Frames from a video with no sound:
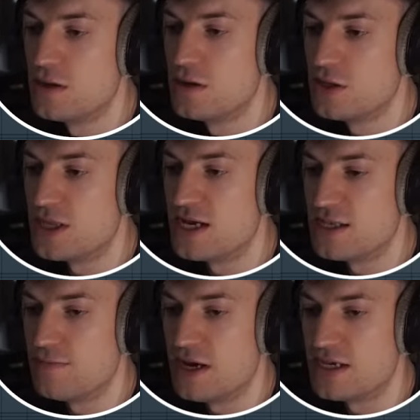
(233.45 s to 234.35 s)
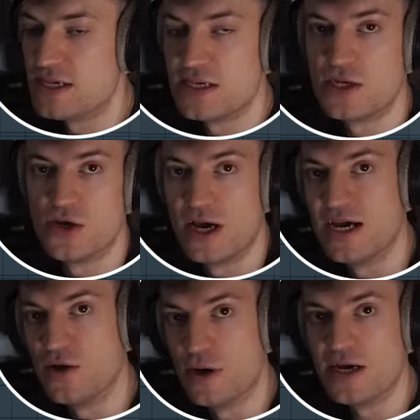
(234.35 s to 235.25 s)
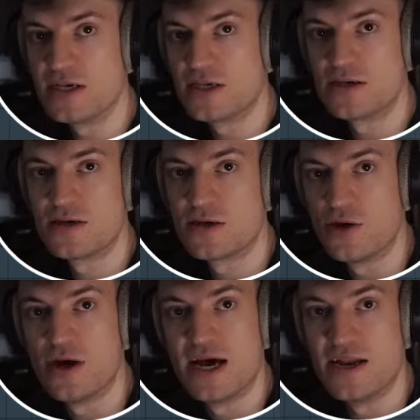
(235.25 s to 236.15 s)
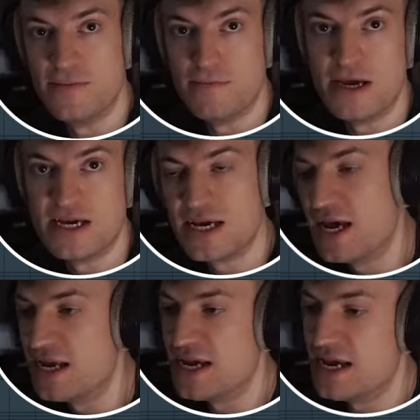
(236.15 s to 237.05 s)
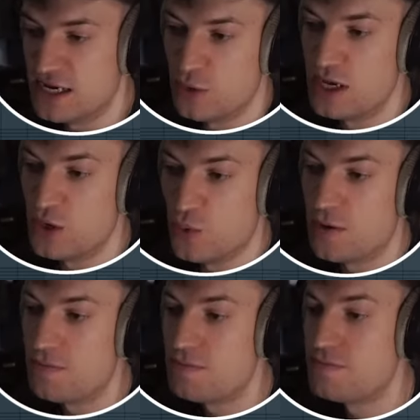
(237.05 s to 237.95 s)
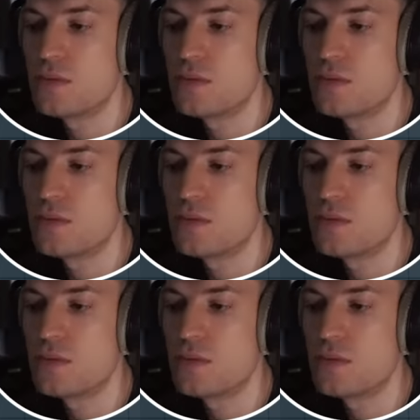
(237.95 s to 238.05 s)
So that is the basis to your 808s. Go ahead and make any 808 you want.